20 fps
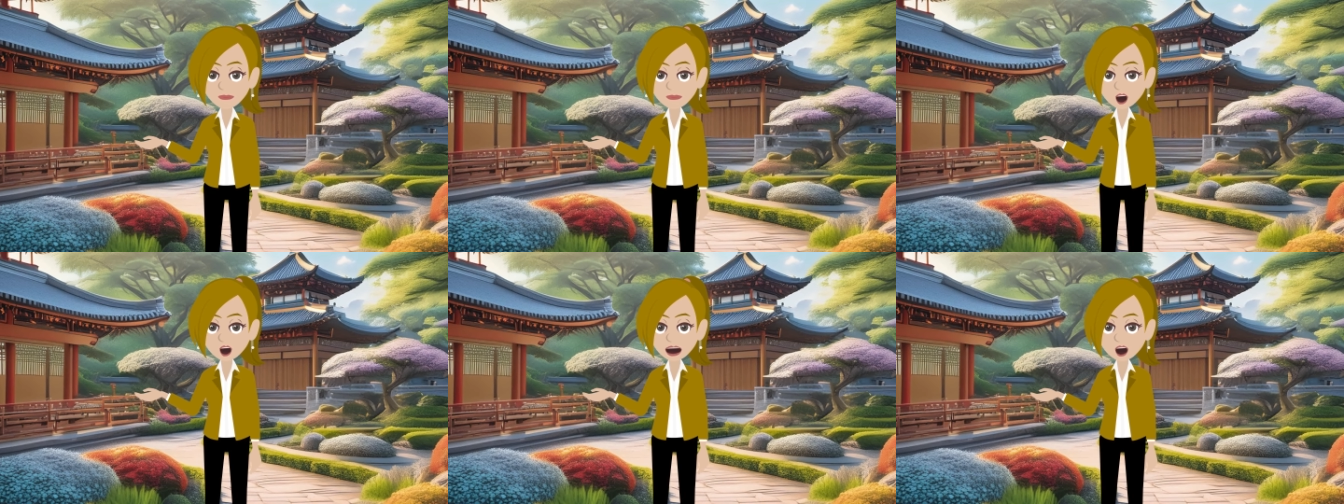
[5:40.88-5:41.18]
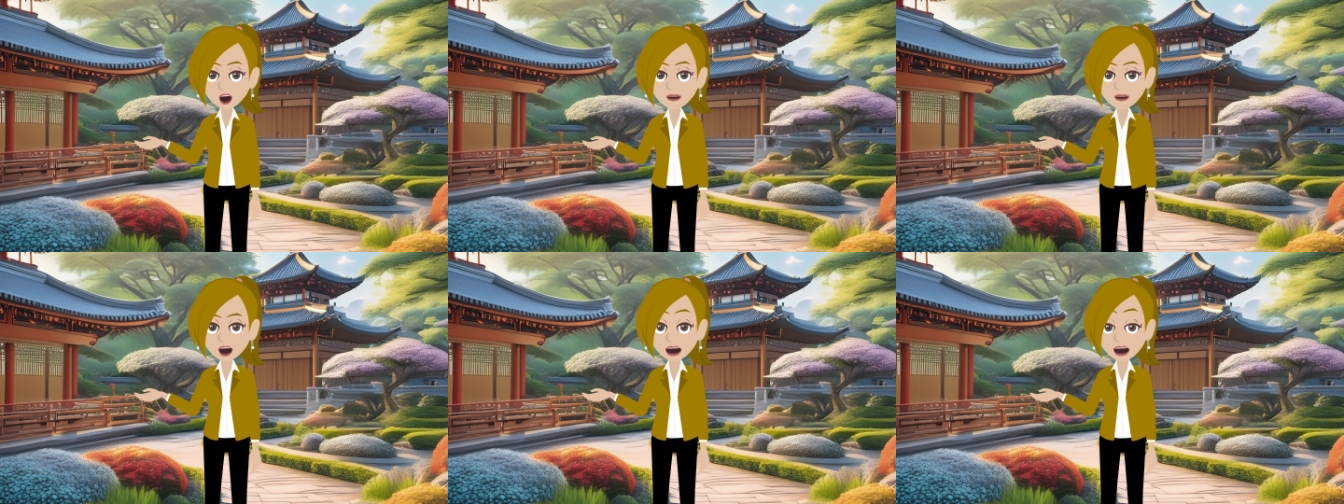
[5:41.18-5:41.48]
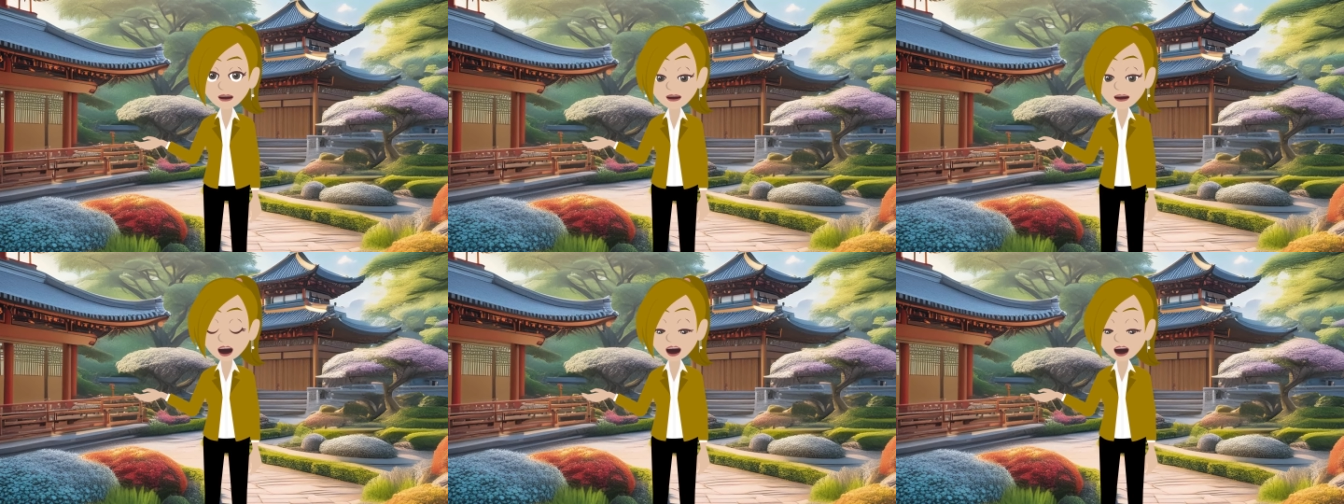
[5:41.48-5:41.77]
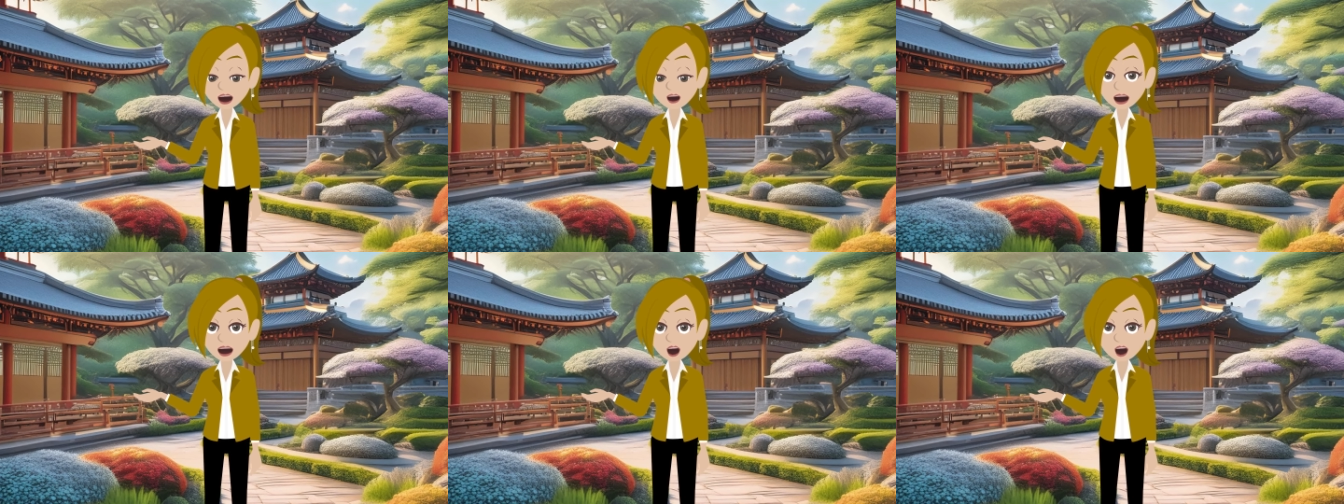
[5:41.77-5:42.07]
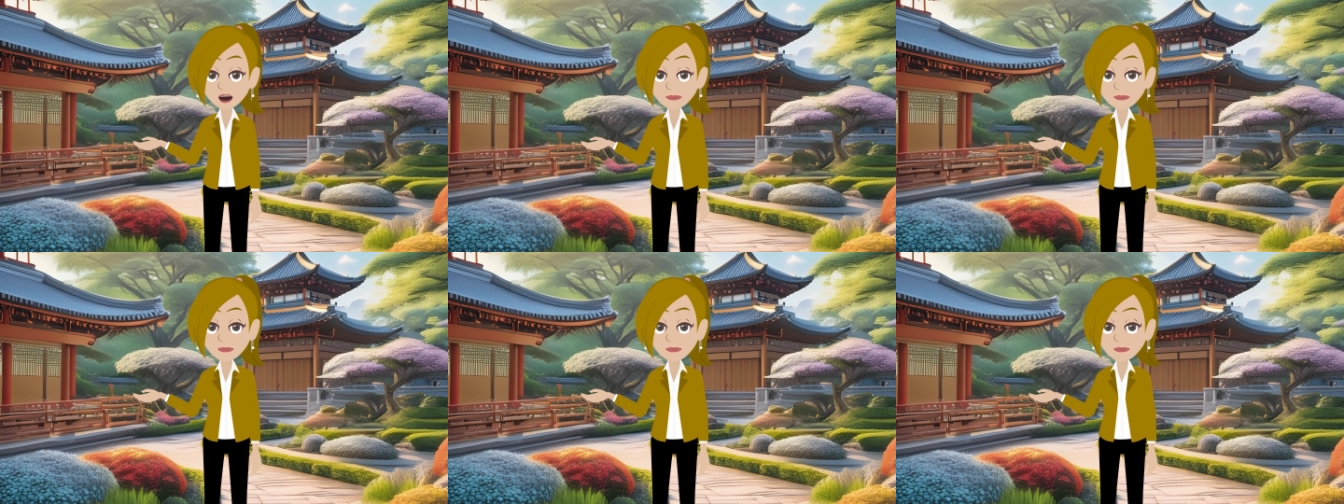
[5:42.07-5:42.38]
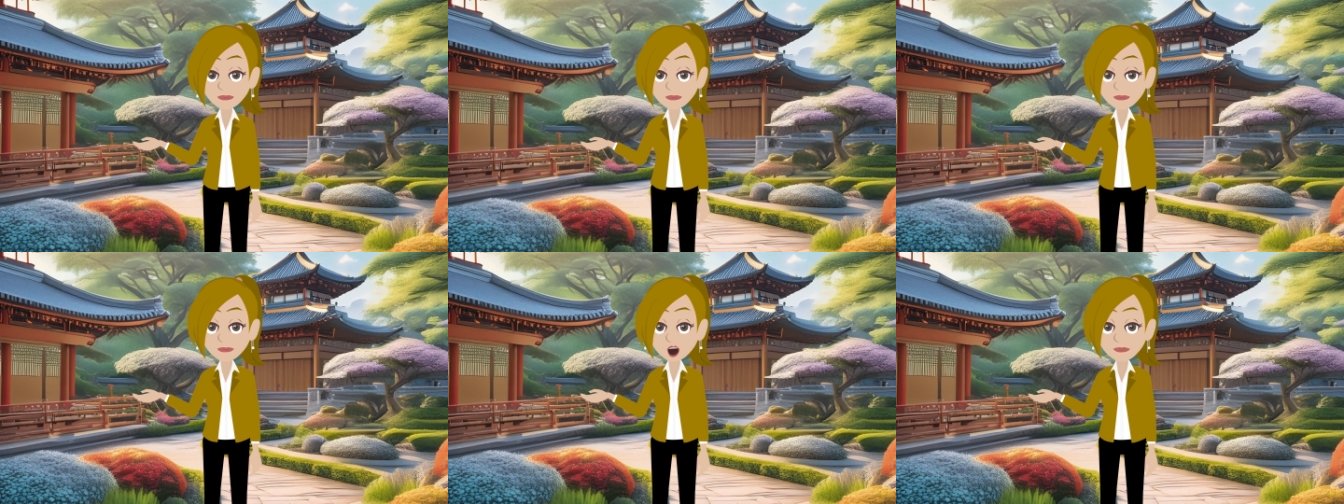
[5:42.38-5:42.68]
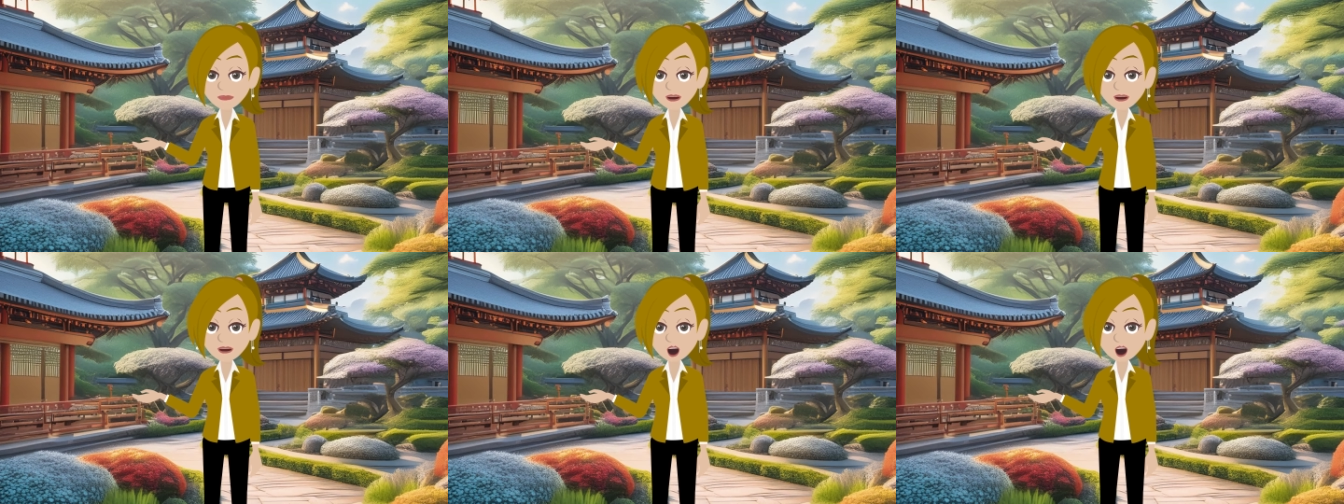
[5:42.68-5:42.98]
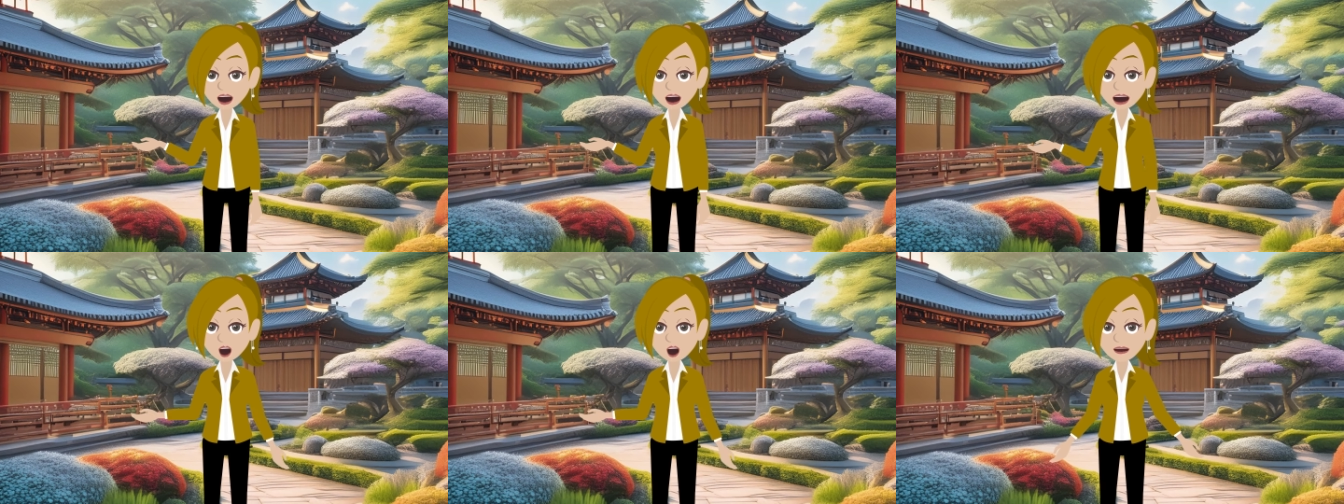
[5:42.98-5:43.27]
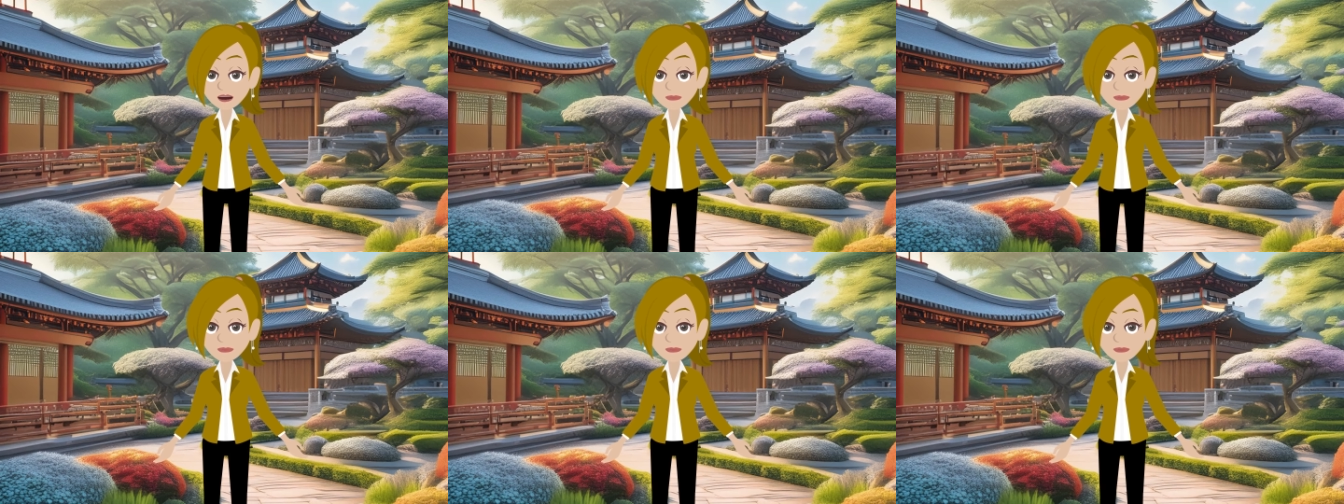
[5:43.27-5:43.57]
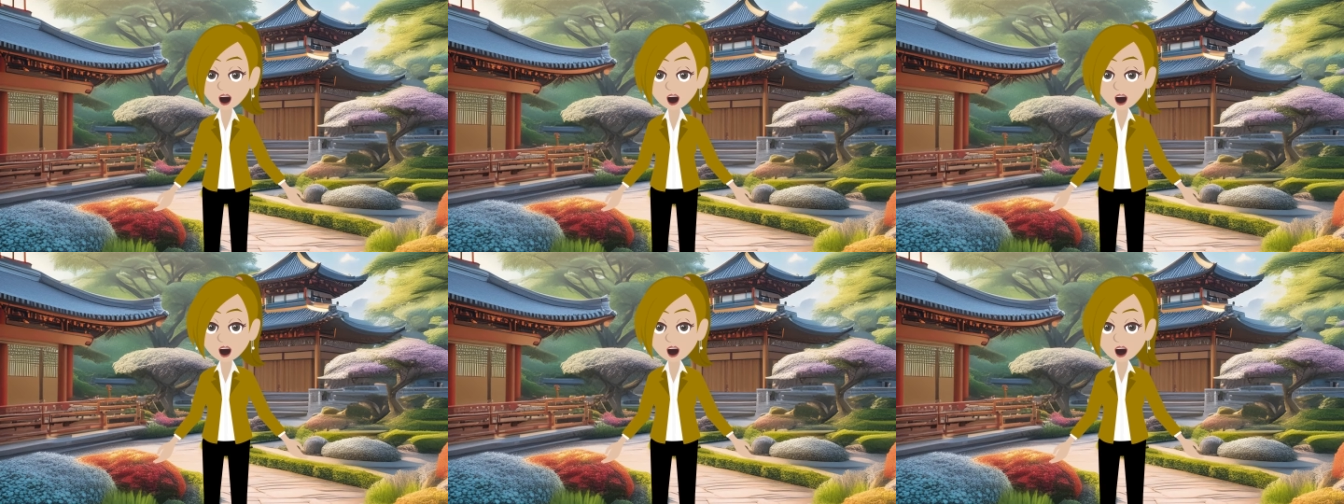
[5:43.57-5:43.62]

You want your alignment to create